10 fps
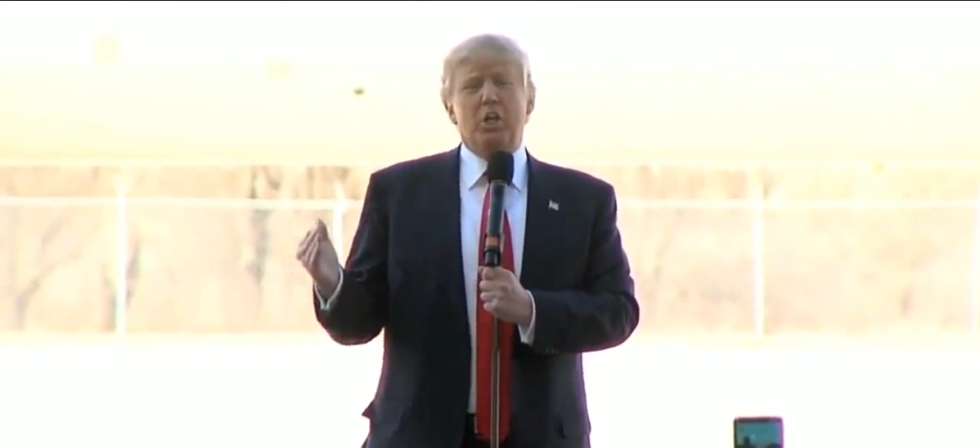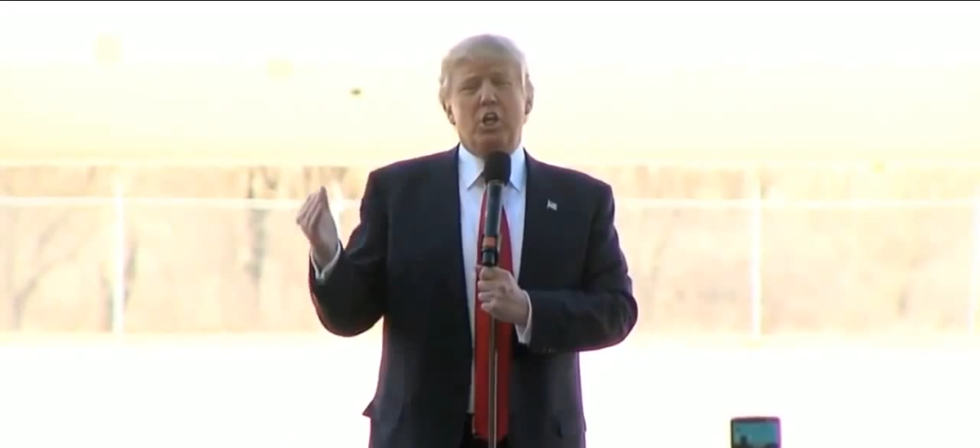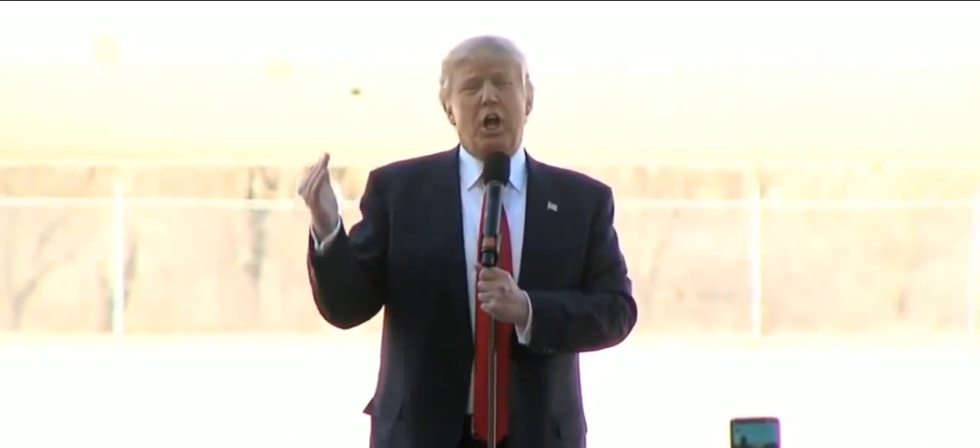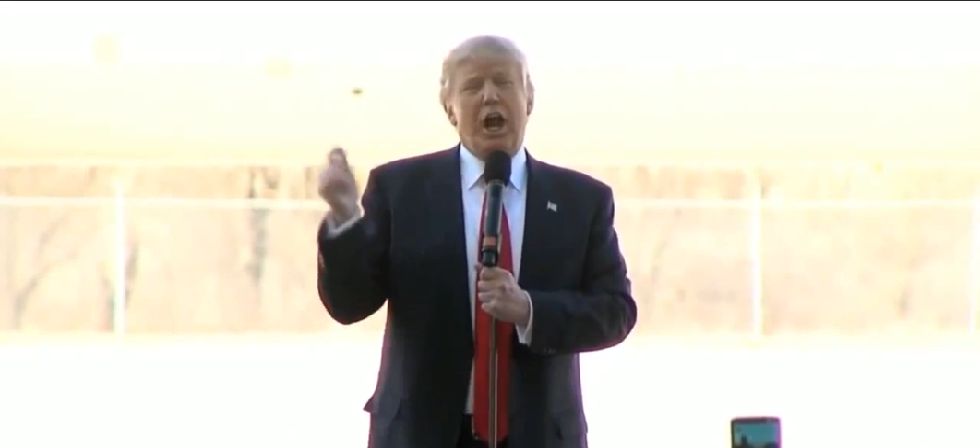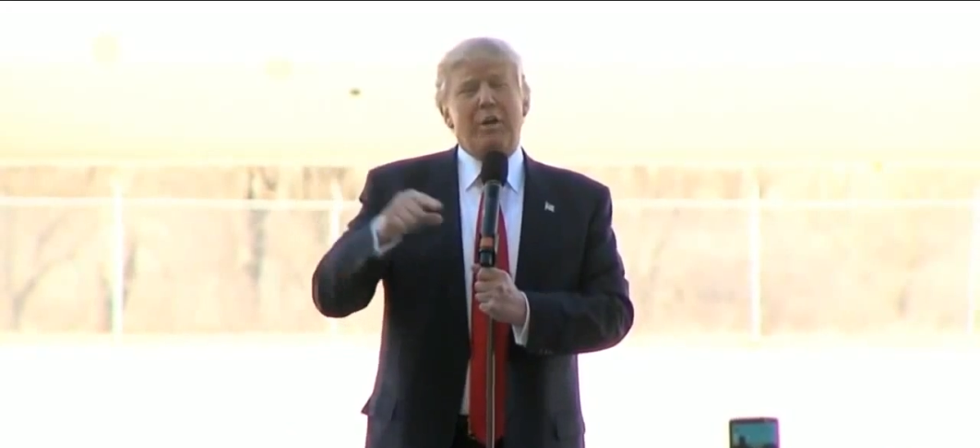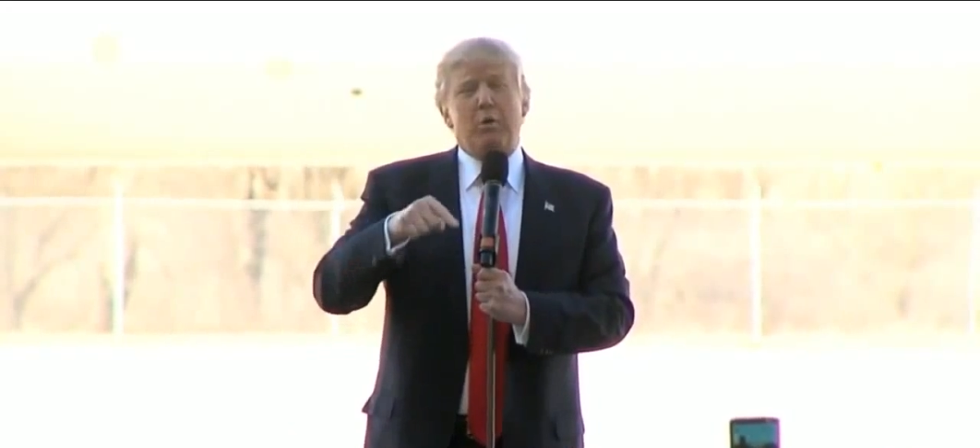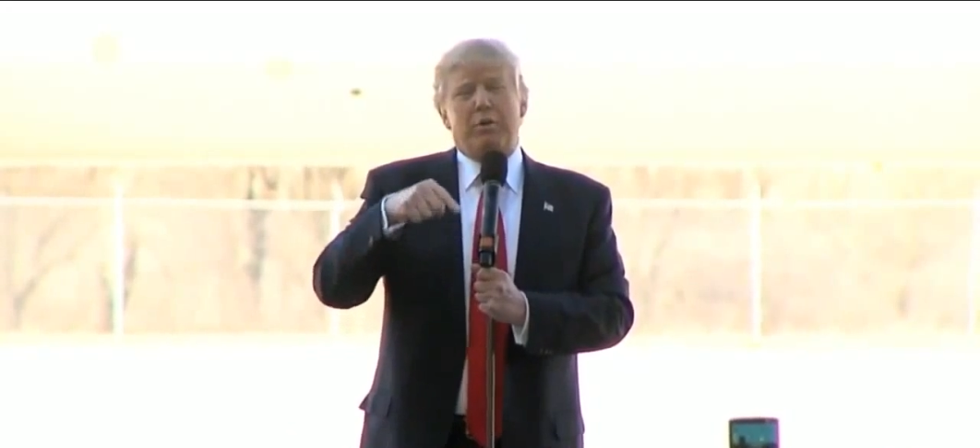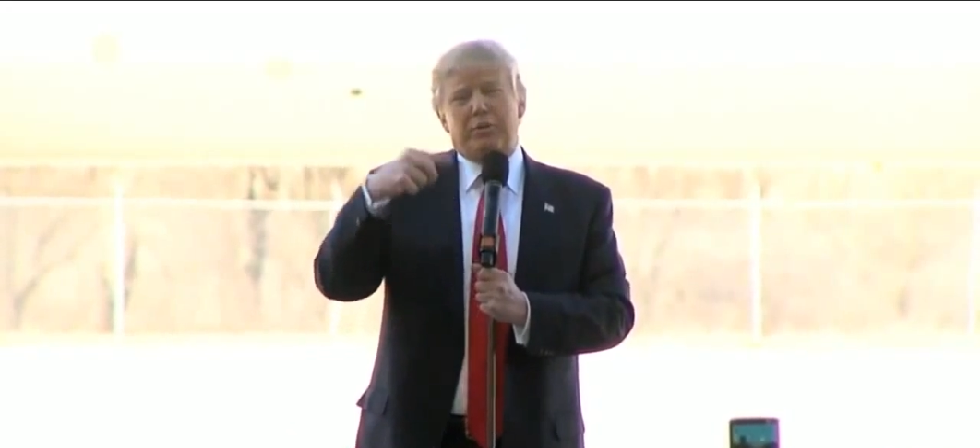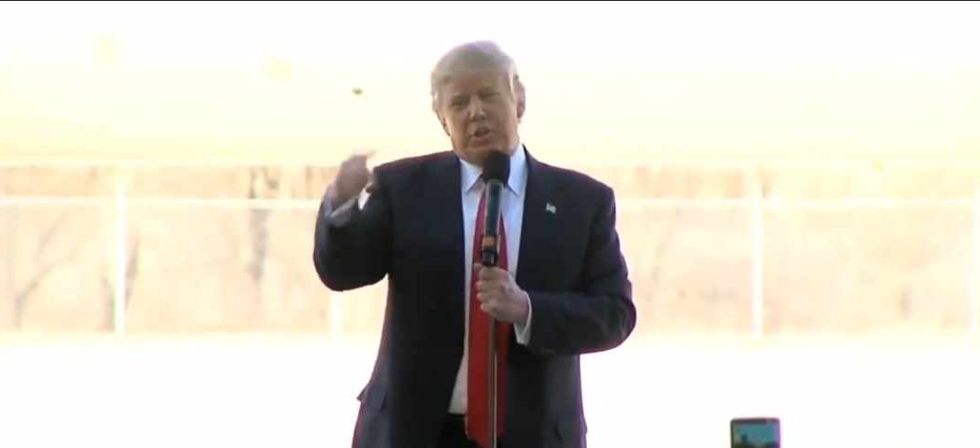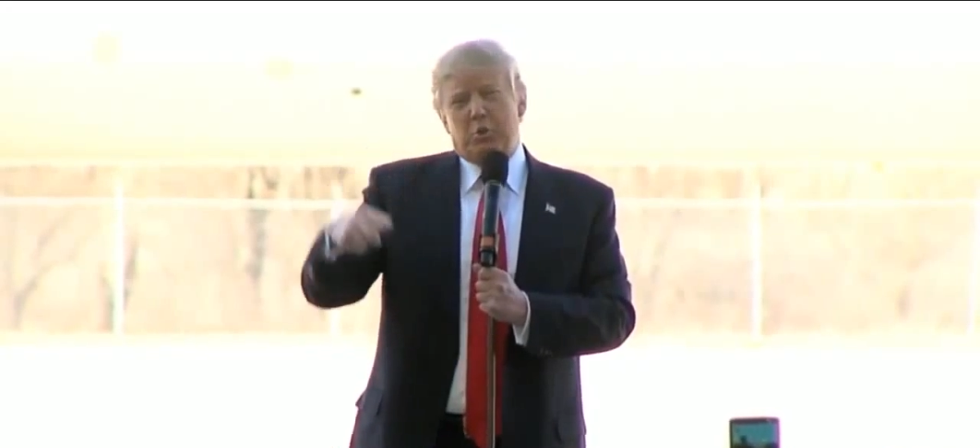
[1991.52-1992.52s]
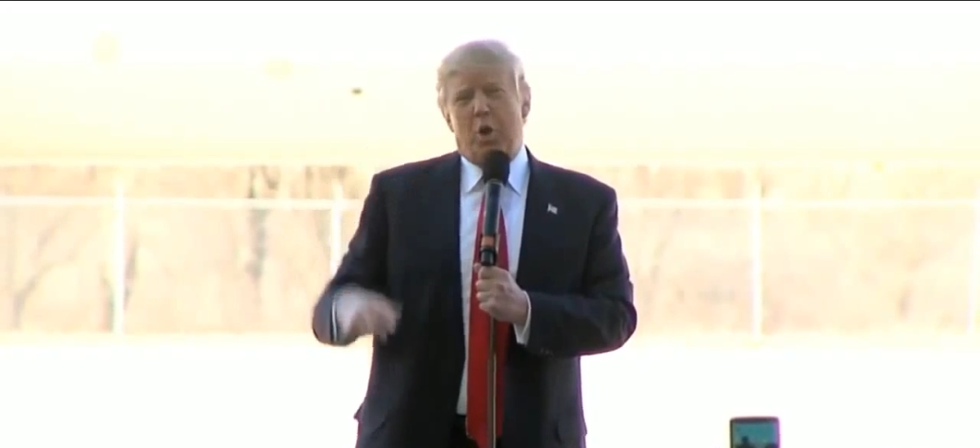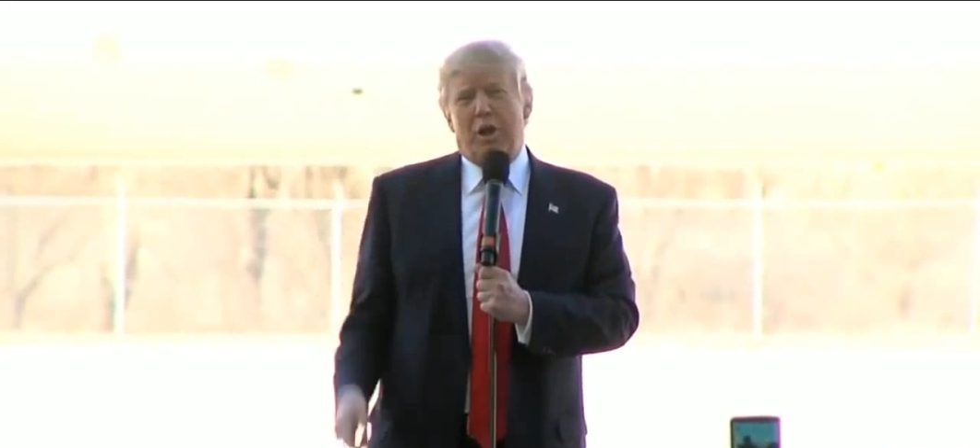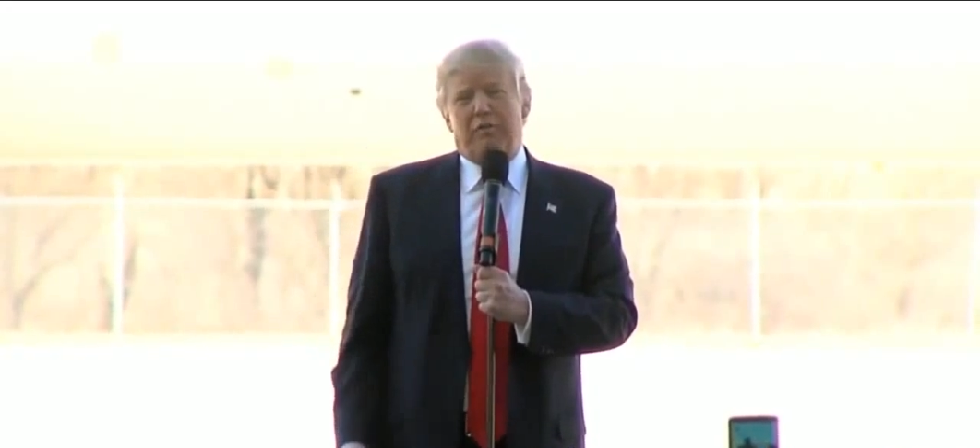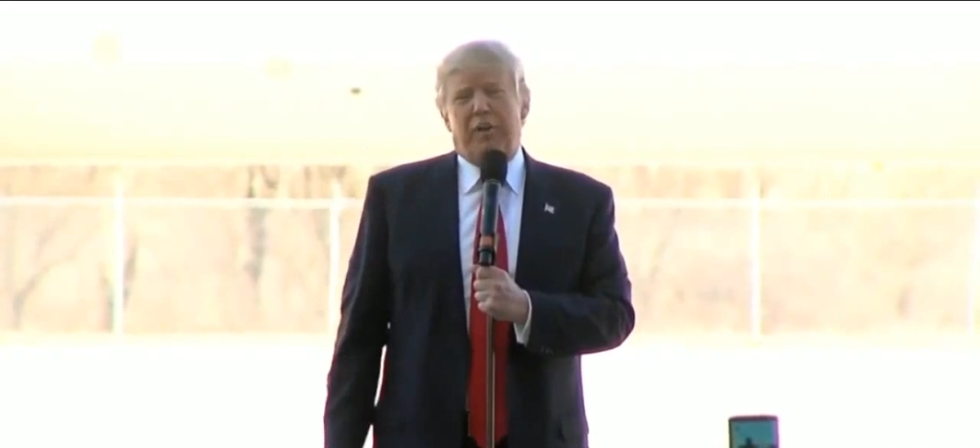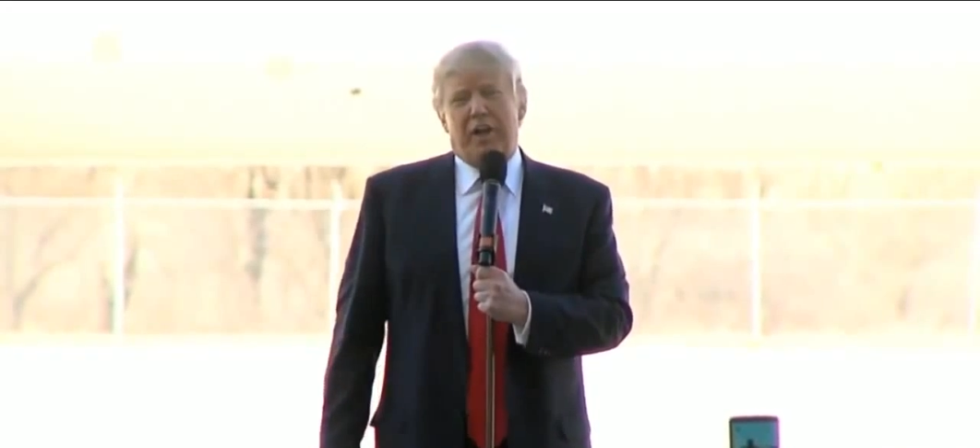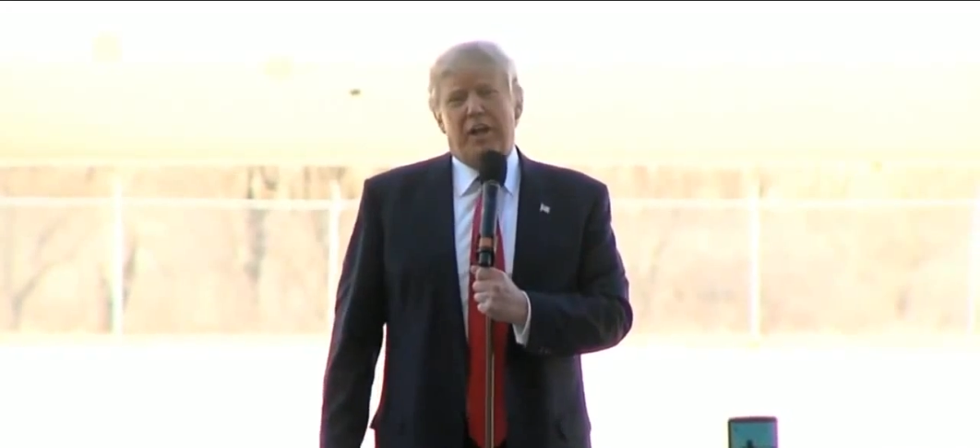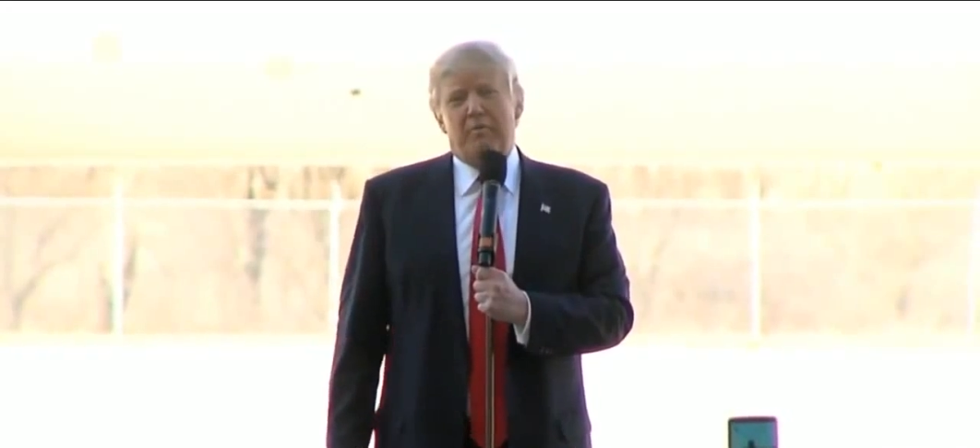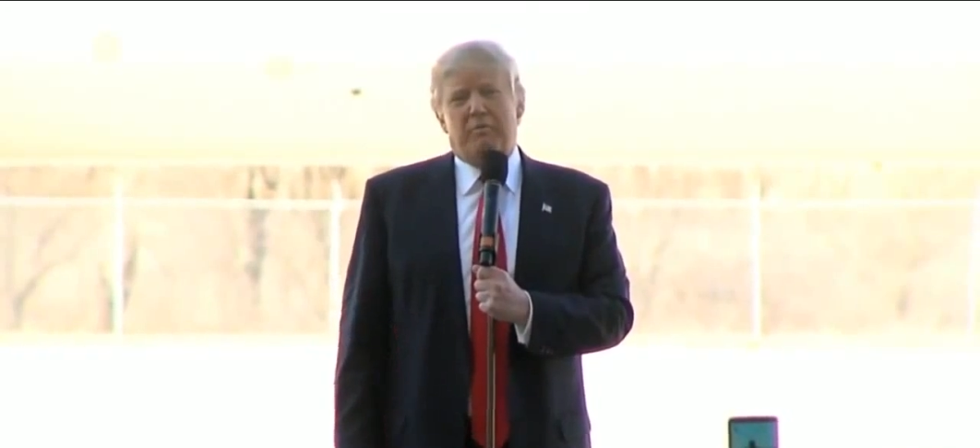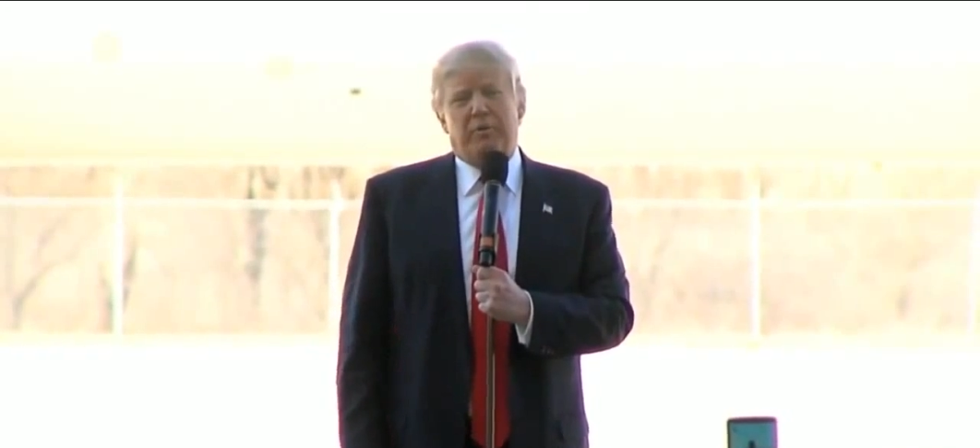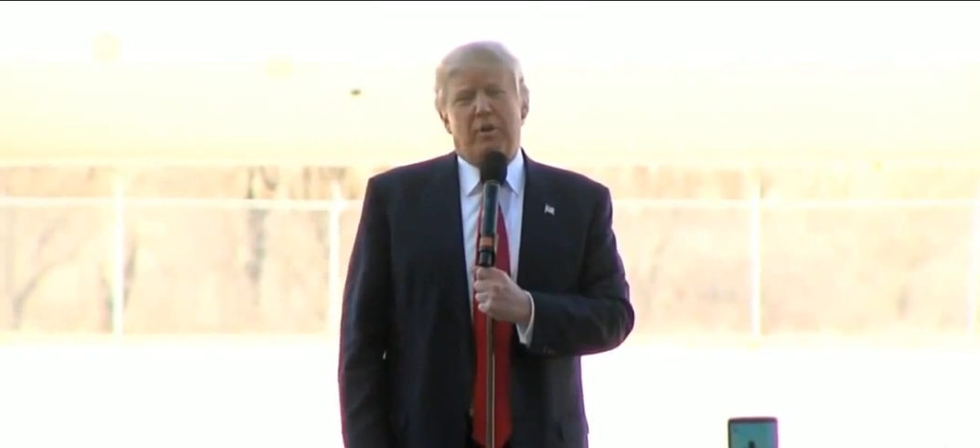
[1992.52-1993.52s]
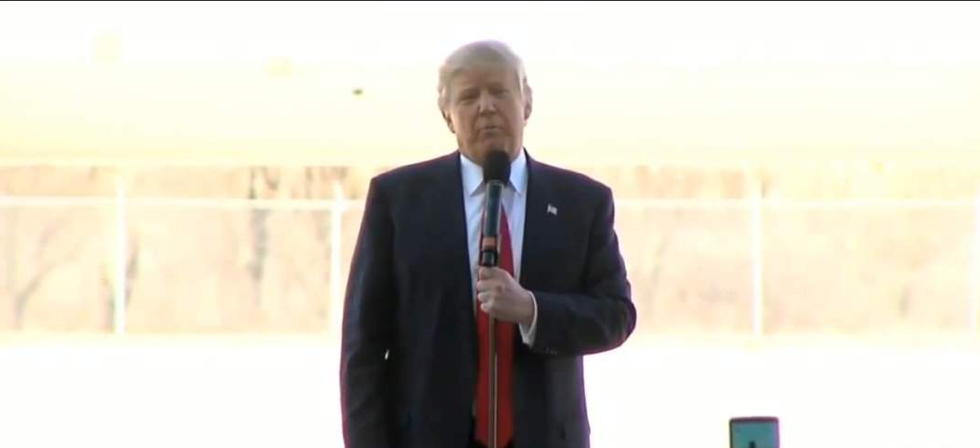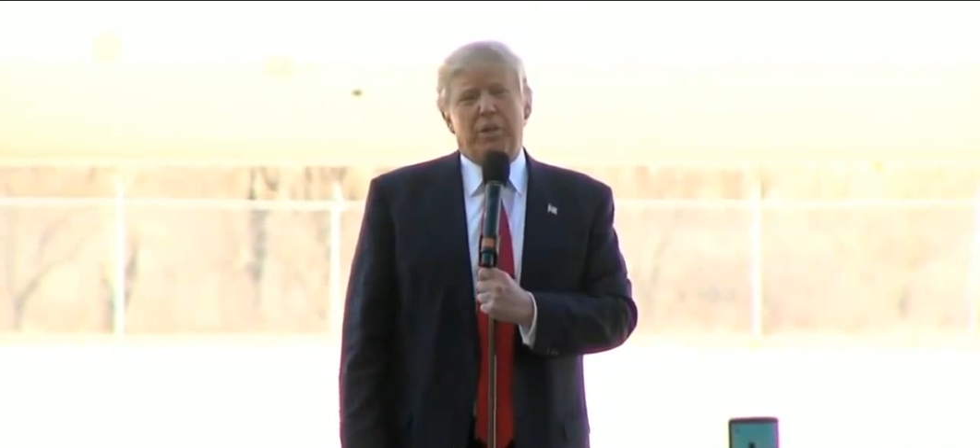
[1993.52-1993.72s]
I would have disqualified him from